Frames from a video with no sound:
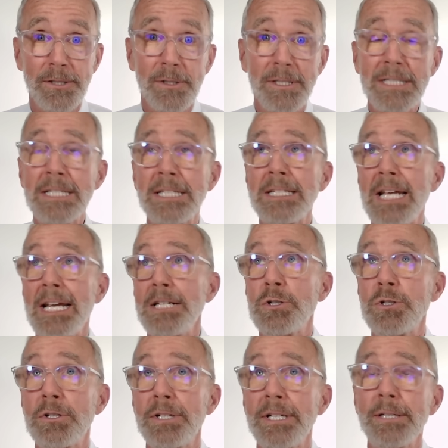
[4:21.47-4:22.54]
So, this is the
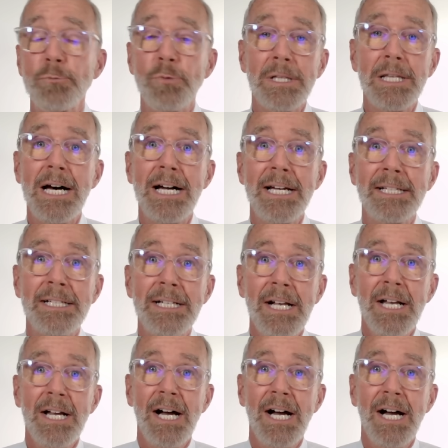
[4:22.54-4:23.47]
danger in relying